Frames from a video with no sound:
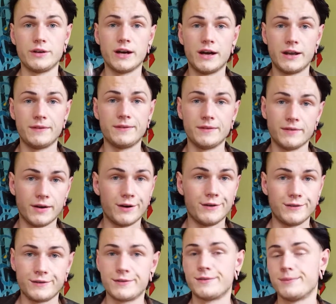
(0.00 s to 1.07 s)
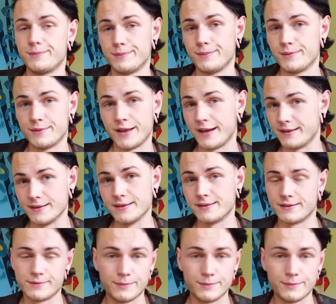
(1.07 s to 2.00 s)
got a device like this.